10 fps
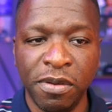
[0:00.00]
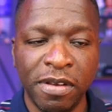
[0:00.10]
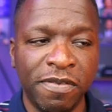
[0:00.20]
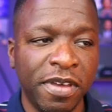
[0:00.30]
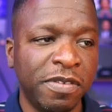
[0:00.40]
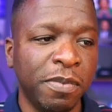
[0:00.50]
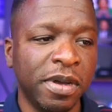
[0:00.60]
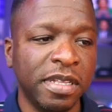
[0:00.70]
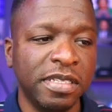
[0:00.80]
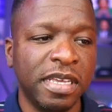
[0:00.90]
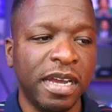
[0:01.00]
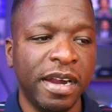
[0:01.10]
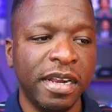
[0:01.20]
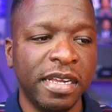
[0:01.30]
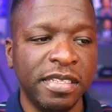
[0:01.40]
View on Facebook and say,
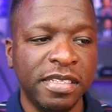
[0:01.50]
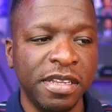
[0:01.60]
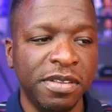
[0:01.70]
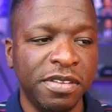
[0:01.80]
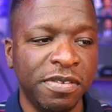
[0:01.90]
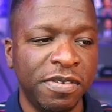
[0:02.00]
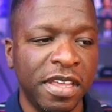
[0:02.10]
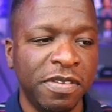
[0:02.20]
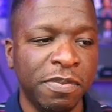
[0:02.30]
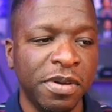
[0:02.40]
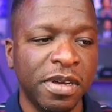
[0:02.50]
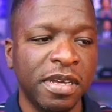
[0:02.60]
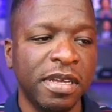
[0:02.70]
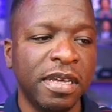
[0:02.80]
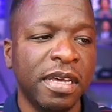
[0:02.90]
all right, continue to Facebook.